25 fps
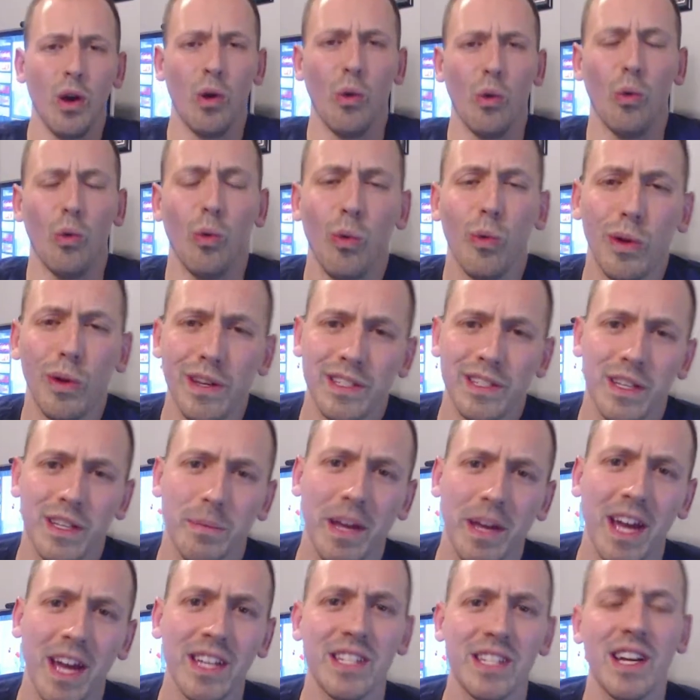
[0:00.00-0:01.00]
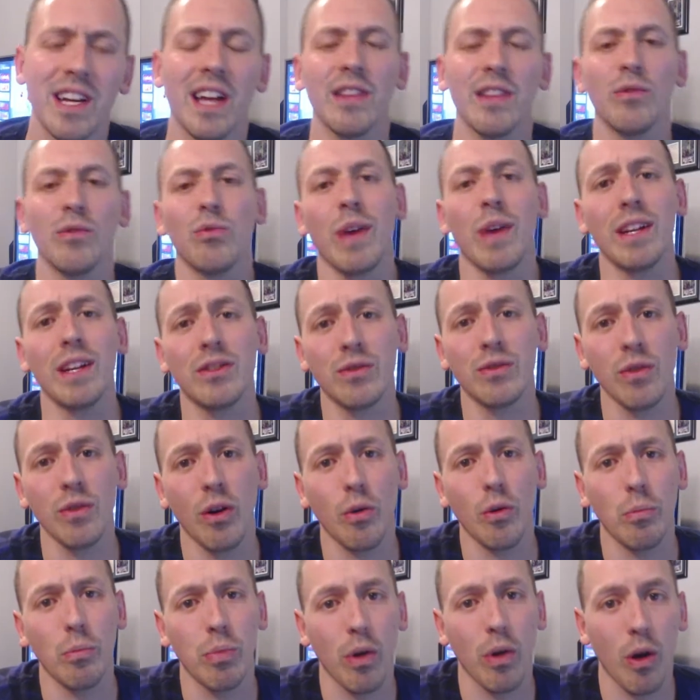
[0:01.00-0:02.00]
What is up, guys? John the
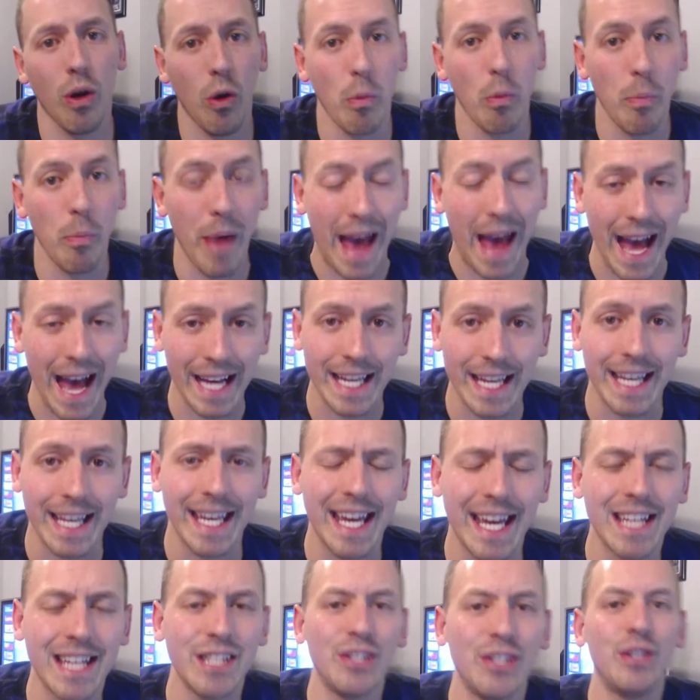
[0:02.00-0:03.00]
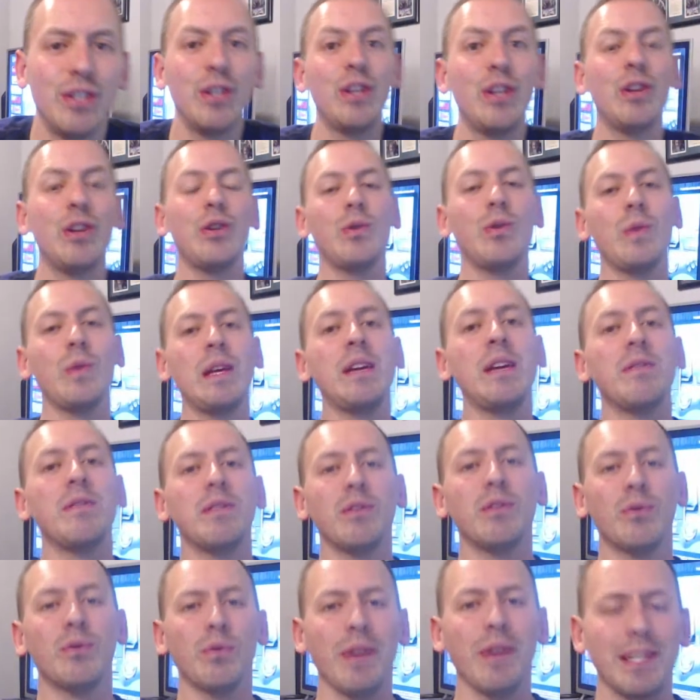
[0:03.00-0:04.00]
Retro Bro back again. Do you
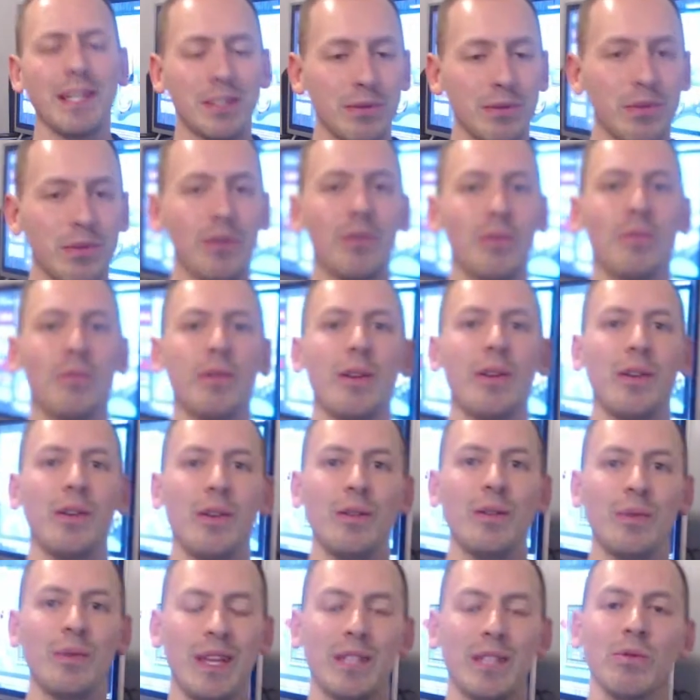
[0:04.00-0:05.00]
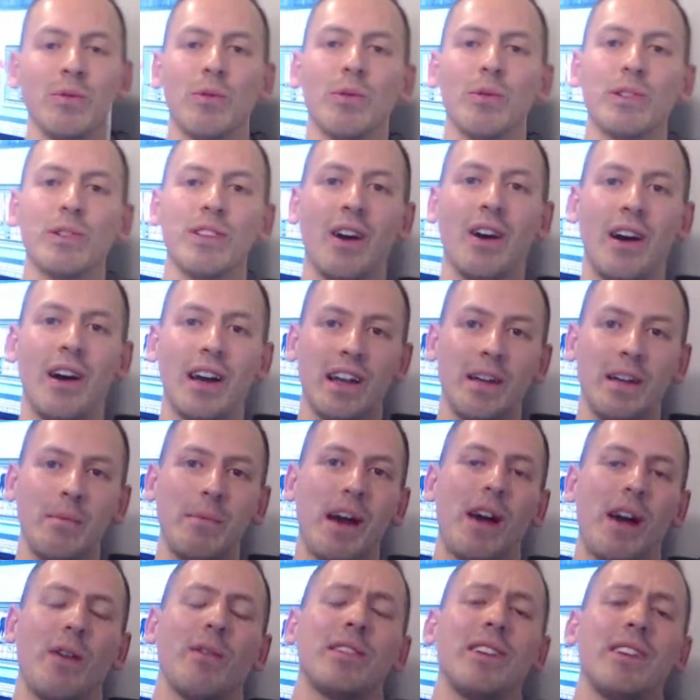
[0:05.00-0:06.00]
even retro, bro? That's what we're talking
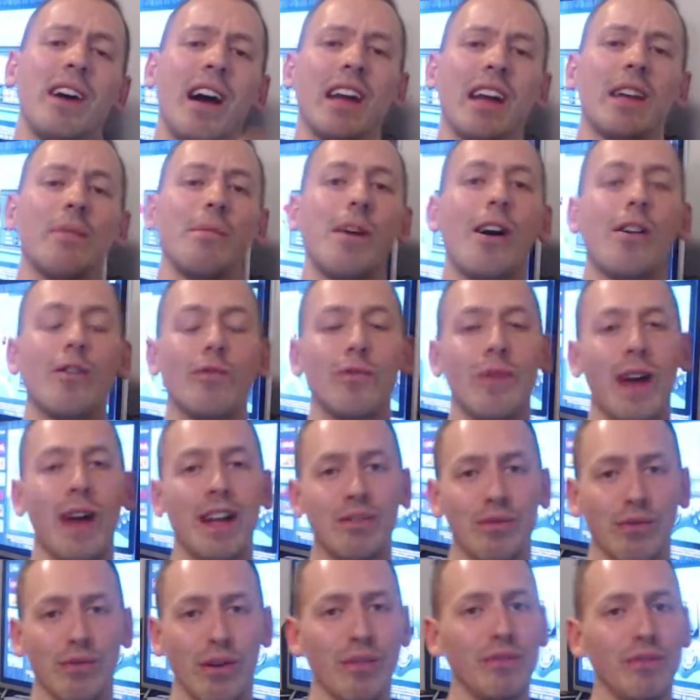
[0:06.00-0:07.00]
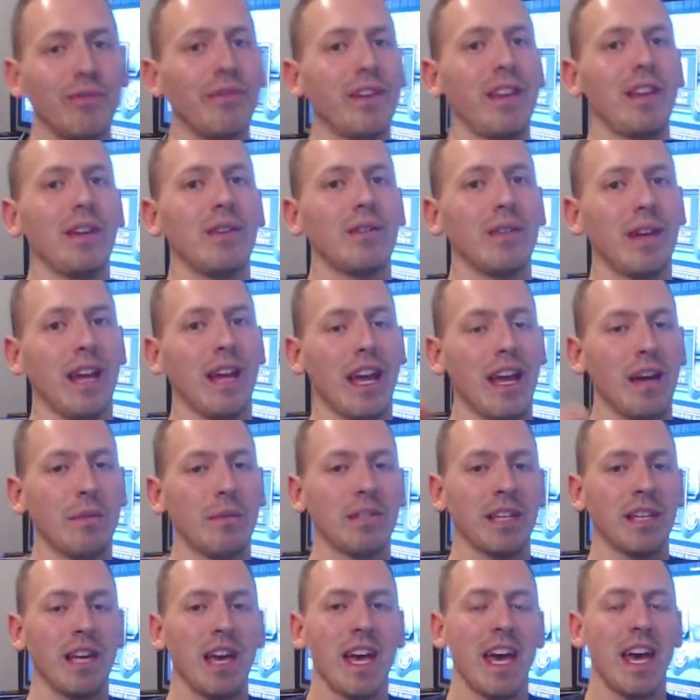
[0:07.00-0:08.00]
about. We're talking about retro video
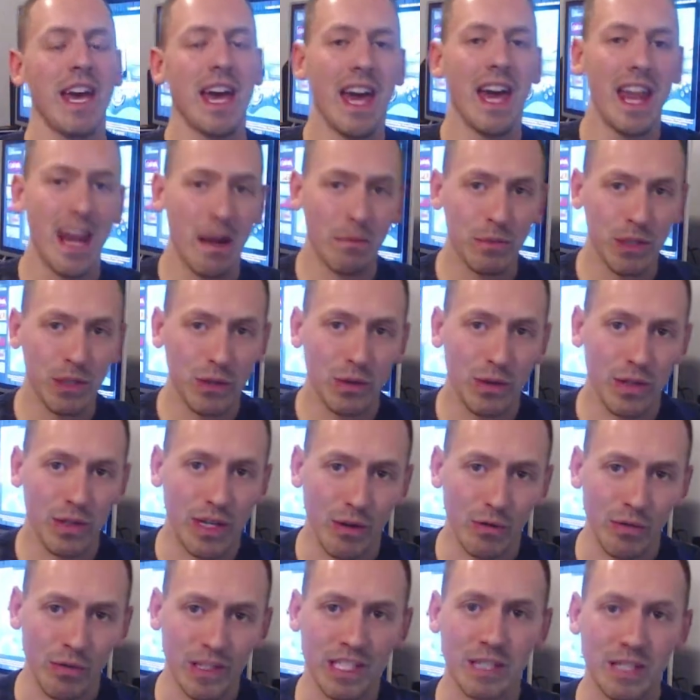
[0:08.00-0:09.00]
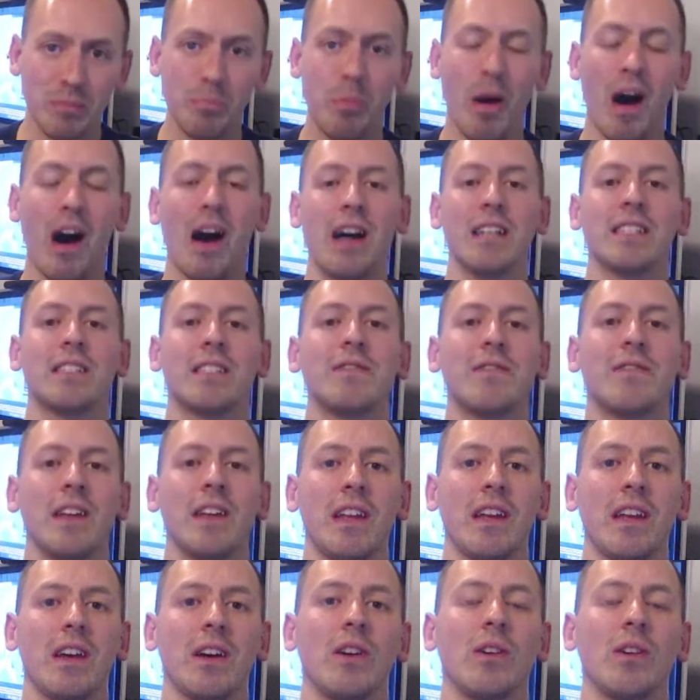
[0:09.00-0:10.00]
games, and I'm doing a response
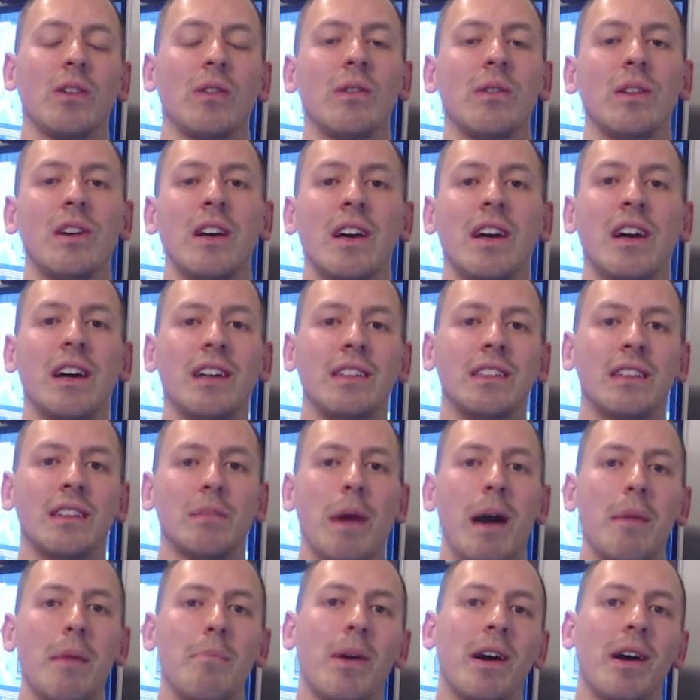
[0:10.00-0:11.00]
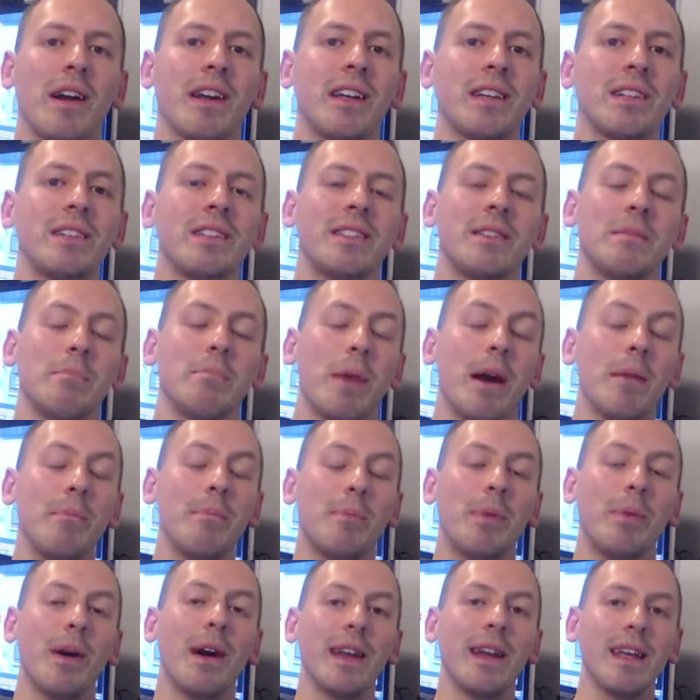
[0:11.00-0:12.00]
video to my buddy
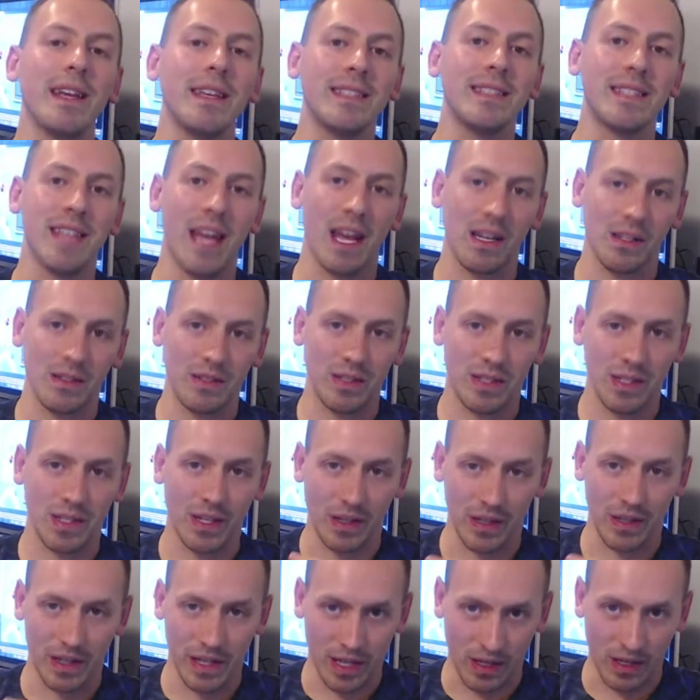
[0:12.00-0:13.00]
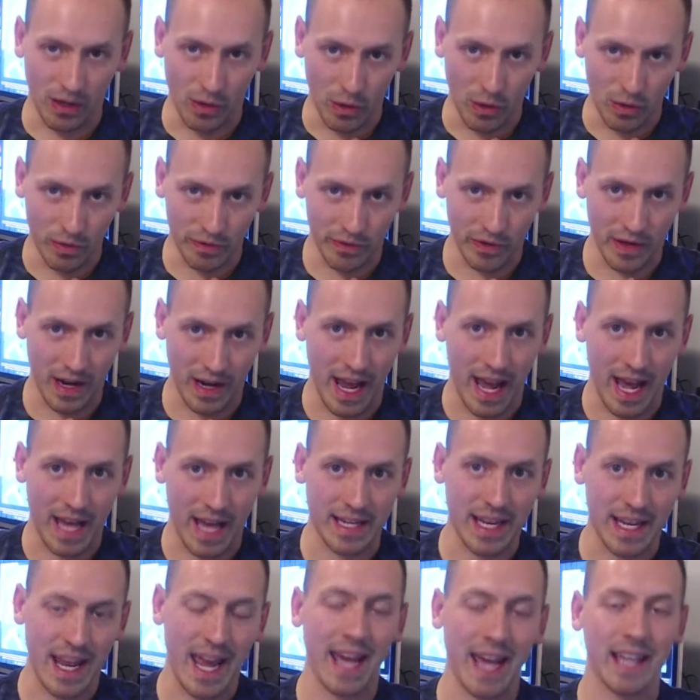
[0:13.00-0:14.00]
Xanders Channel over
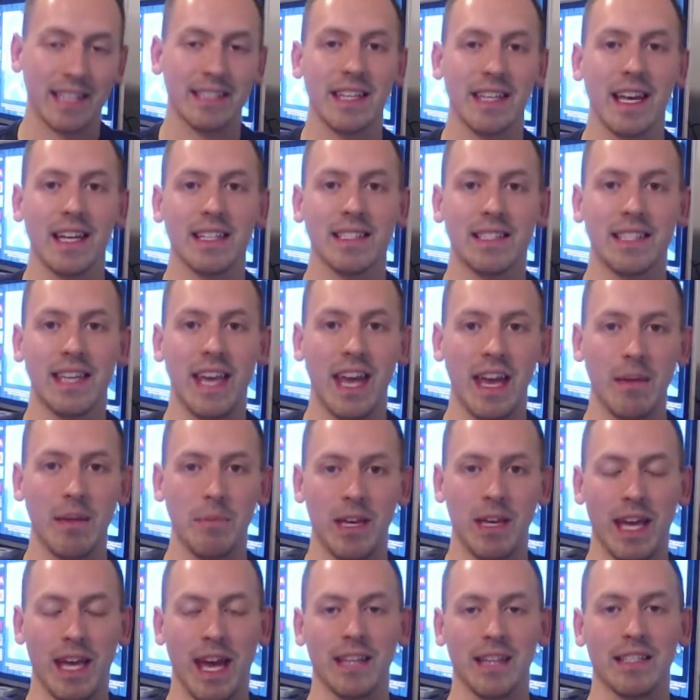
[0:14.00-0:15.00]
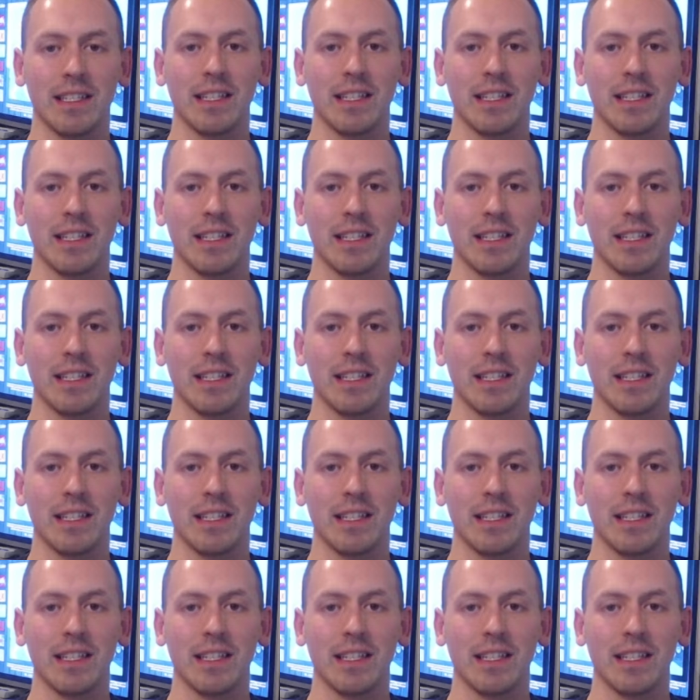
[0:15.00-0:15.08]
at XS Gaming